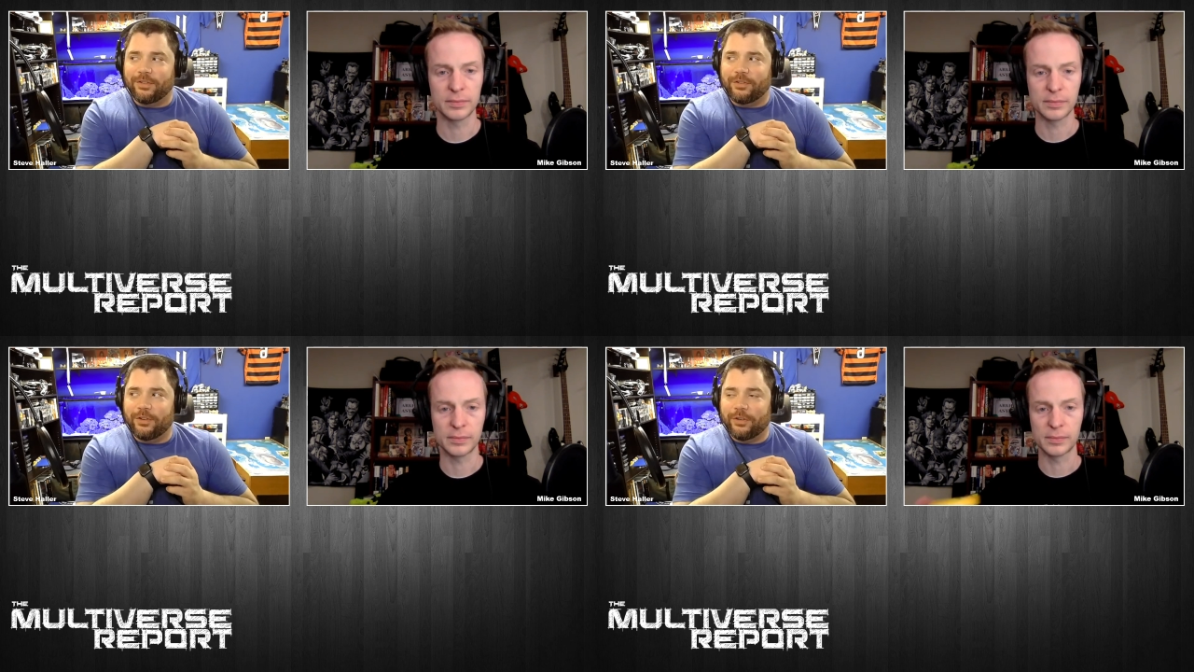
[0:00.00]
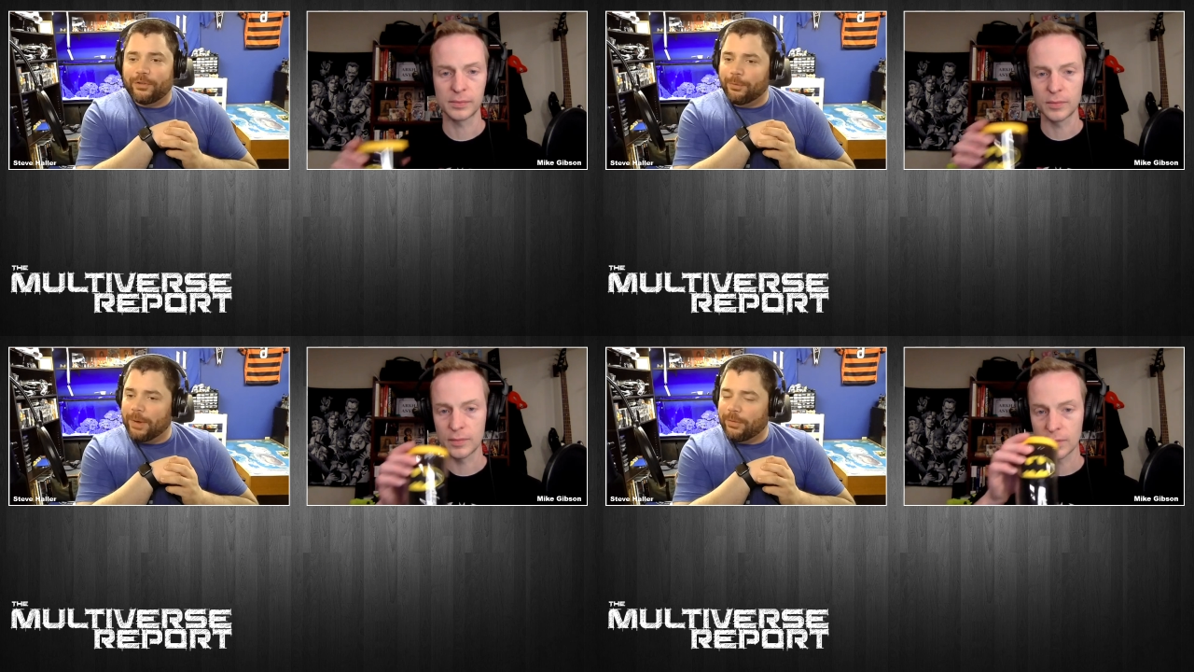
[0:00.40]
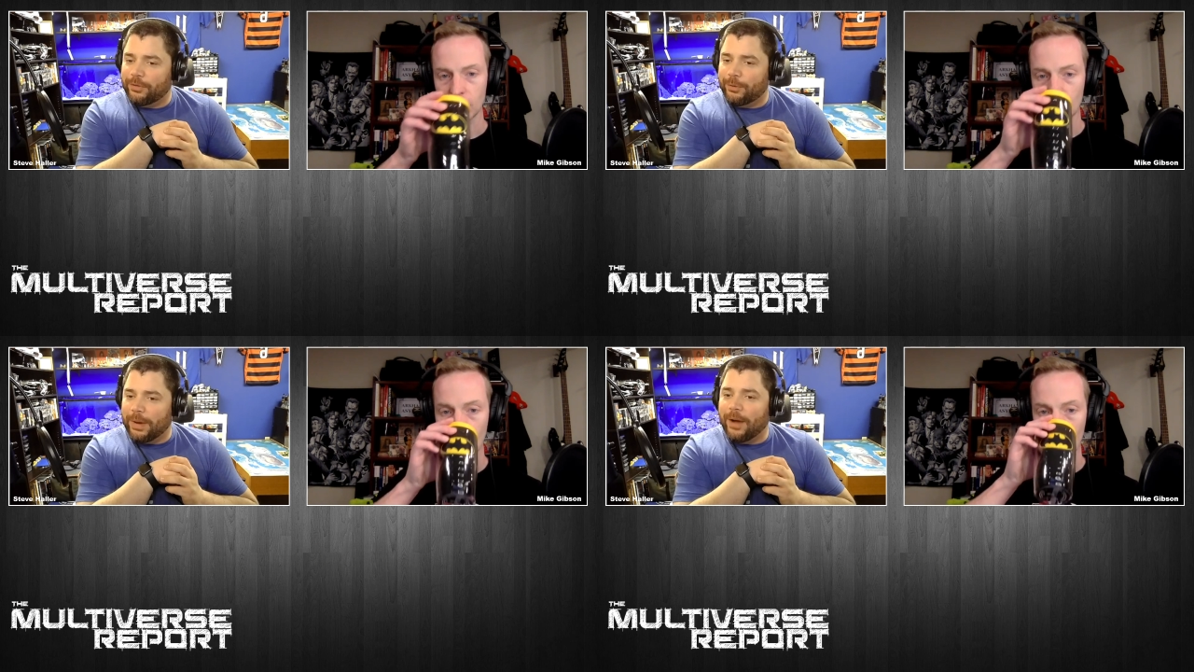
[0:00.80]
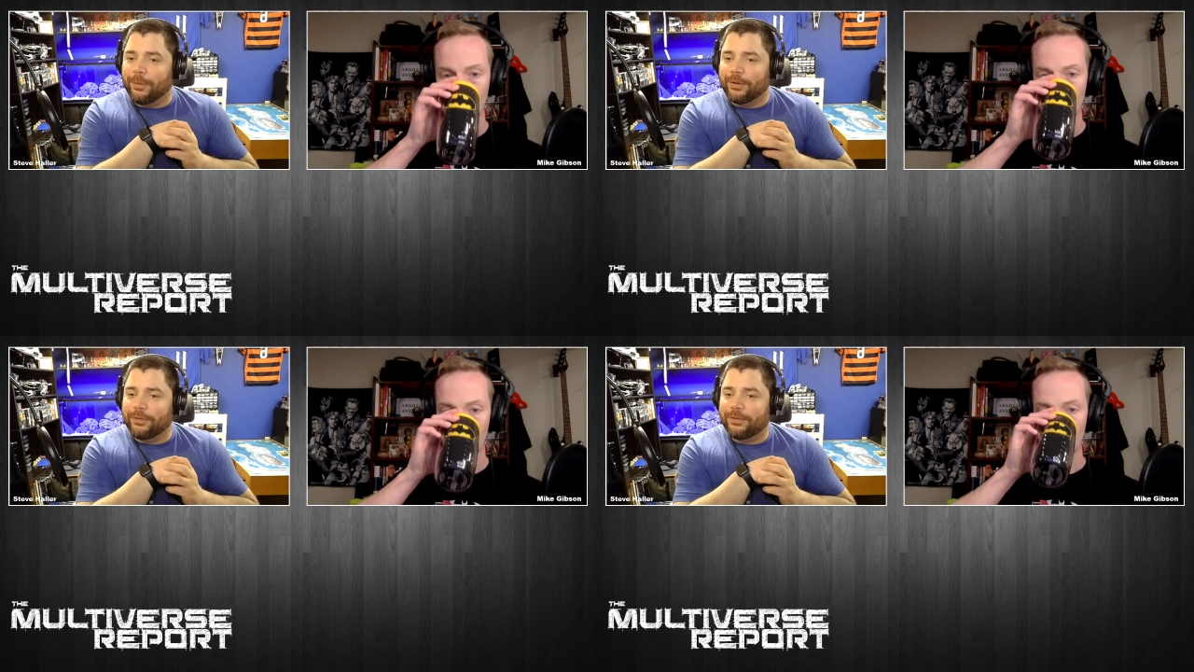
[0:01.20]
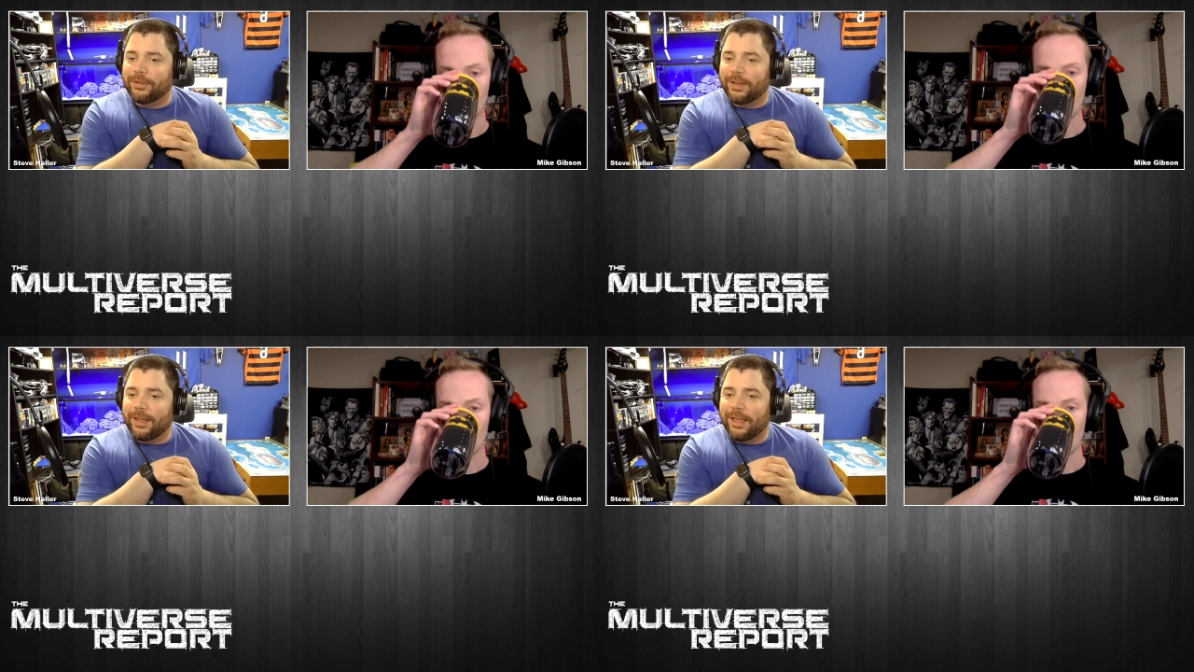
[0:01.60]
Speaker 1: just around two hours
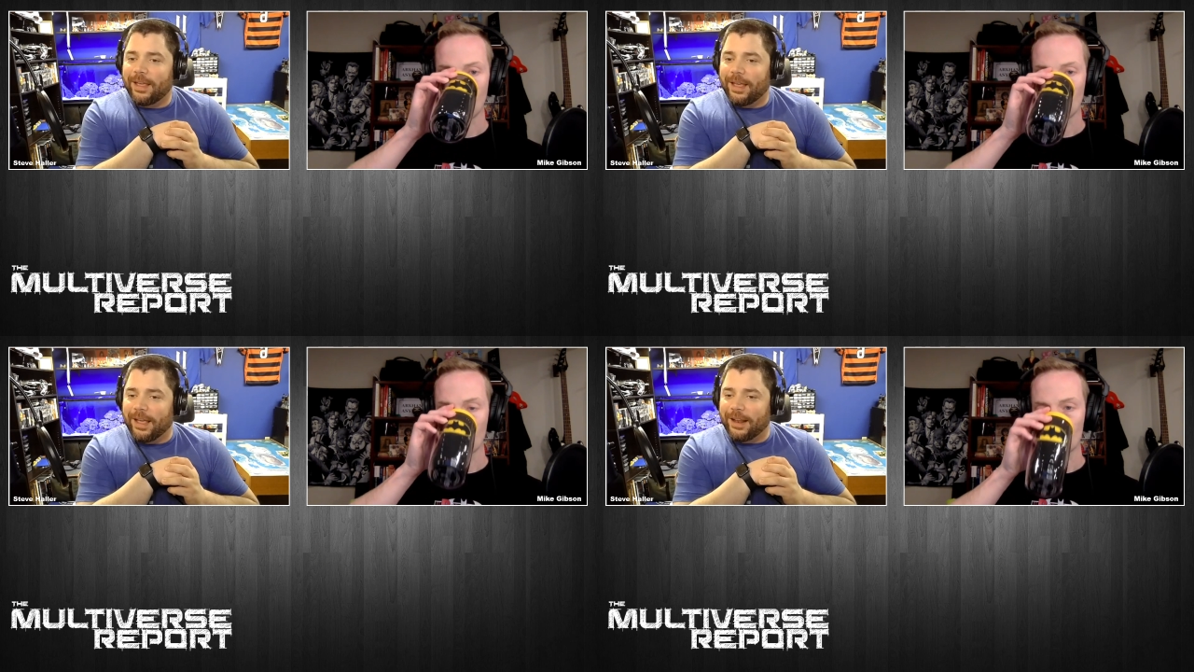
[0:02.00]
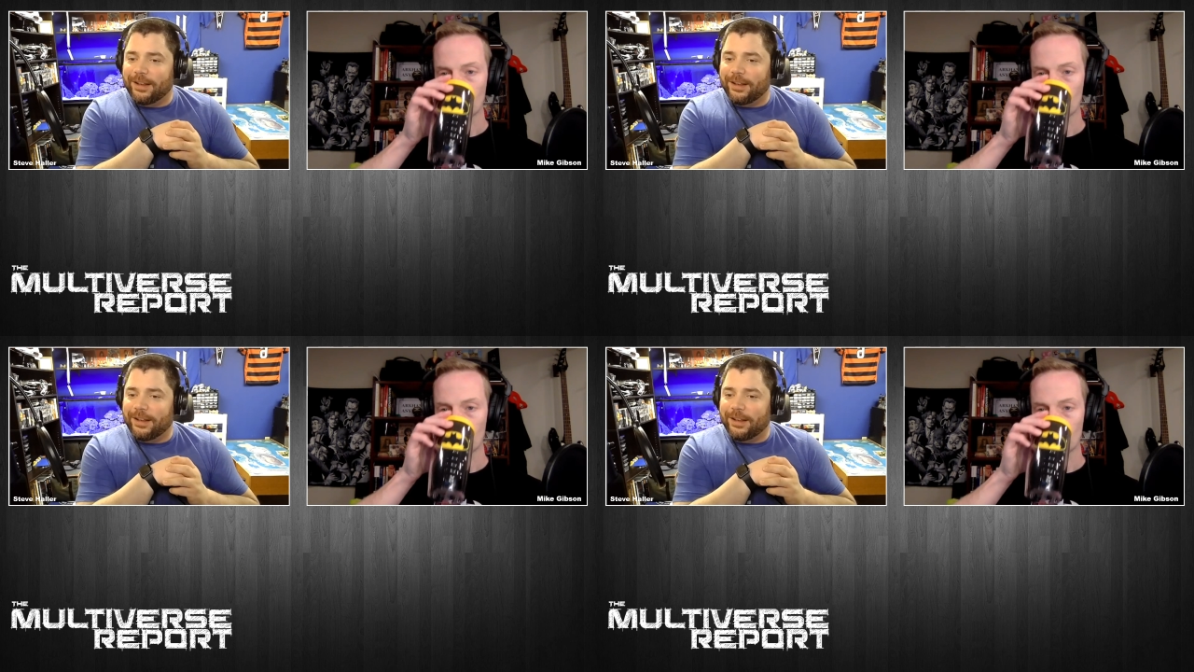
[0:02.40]
and